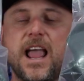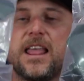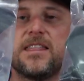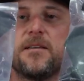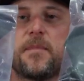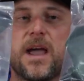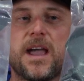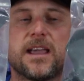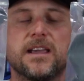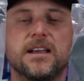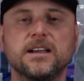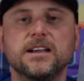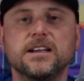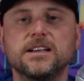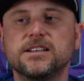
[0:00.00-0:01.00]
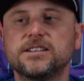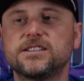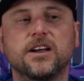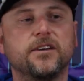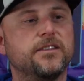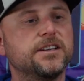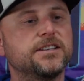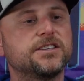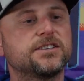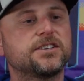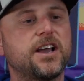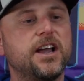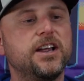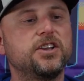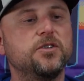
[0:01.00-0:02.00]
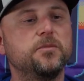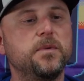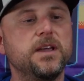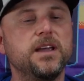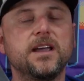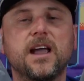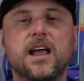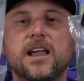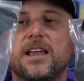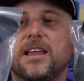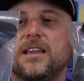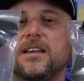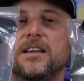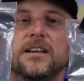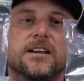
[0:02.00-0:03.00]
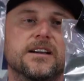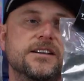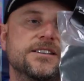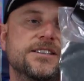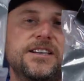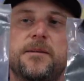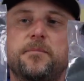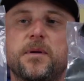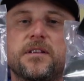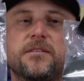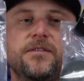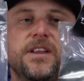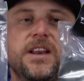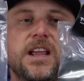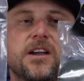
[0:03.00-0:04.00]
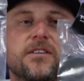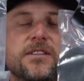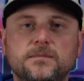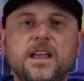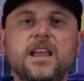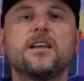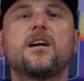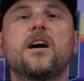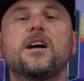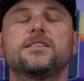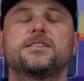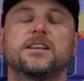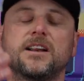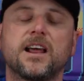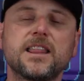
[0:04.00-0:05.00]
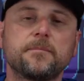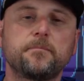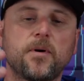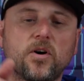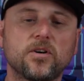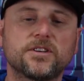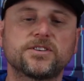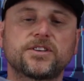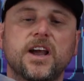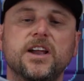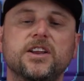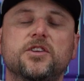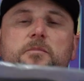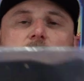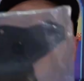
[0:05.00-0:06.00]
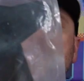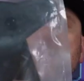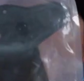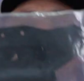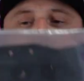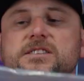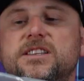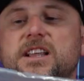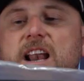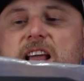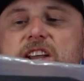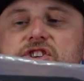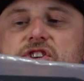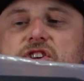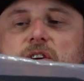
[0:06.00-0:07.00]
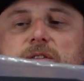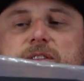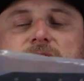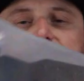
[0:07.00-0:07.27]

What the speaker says: and the back, so this is going to be a separate video. Then guys, another part is going to be the installation of the